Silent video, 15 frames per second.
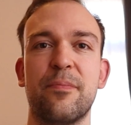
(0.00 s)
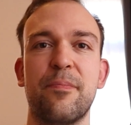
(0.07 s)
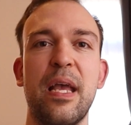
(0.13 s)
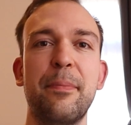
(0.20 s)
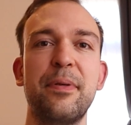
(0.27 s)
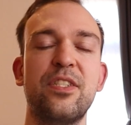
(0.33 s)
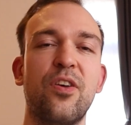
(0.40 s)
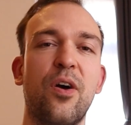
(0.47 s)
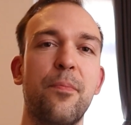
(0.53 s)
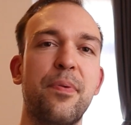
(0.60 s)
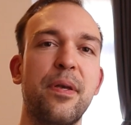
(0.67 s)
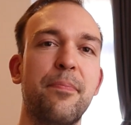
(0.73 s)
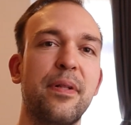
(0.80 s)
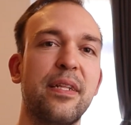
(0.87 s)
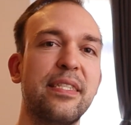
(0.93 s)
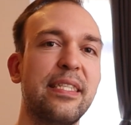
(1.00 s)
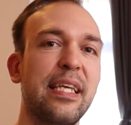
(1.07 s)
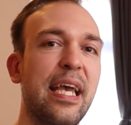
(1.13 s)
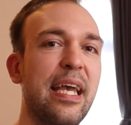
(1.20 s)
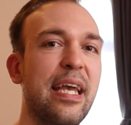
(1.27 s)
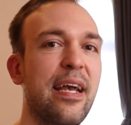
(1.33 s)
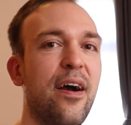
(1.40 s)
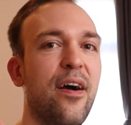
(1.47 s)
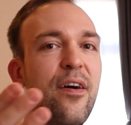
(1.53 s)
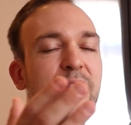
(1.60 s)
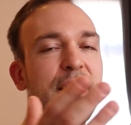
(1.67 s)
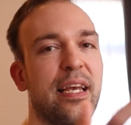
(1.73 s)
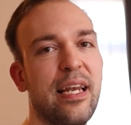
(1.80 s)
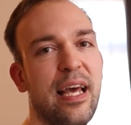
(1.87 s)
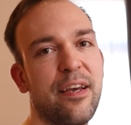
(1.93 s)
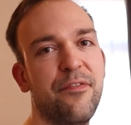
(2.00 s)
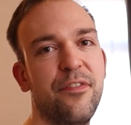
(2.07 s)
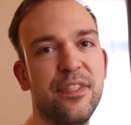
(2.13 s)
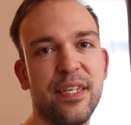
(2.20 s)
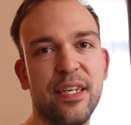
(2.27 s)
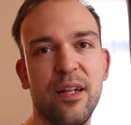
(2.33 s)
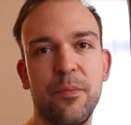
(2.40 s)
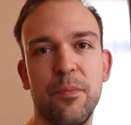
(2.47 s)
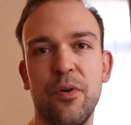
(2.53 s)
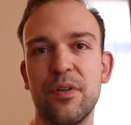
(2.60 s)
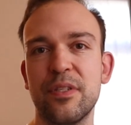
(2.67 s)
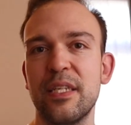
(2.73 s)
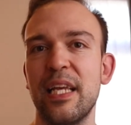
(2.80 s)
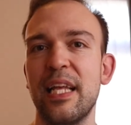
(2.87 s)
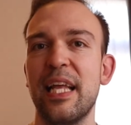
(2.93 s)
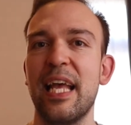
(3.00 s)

Maybe some people say they like physical books.